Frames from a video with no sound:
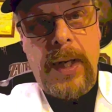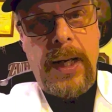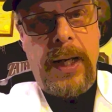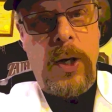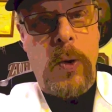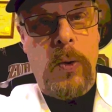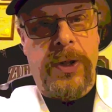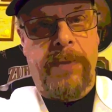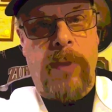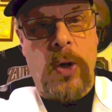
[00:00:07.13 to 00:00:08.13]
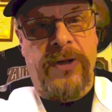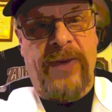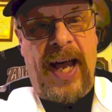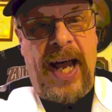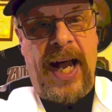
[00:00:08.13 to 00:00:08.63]
Hello, sports
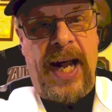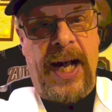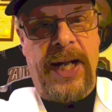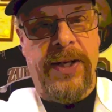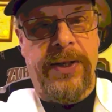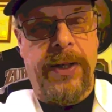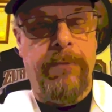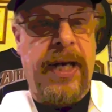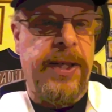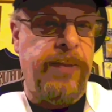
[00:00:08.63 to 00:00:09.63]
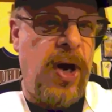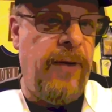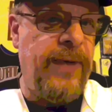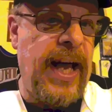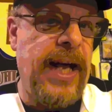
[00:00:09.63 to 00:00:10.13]
fans and baseball
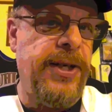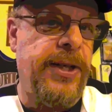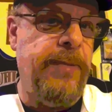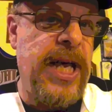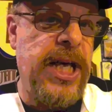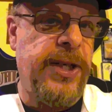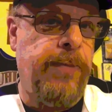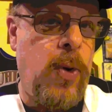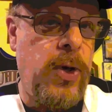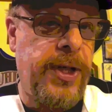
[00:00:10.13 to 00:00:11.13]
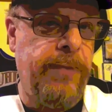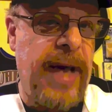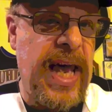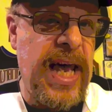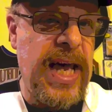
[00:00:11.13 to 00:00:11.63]
fans. It's me,
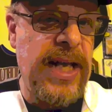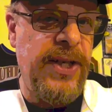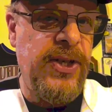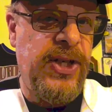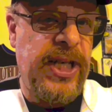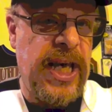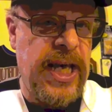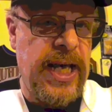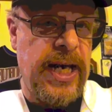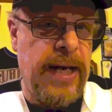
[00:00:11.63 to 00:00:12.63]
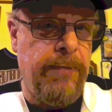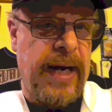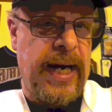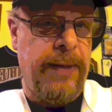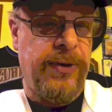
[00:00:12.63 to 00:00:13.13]
Sportsman Z,
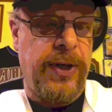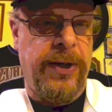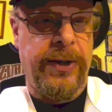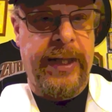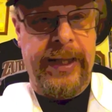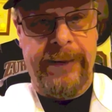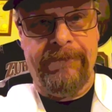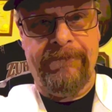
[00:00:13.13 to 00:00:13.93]
Bob Zuhlke.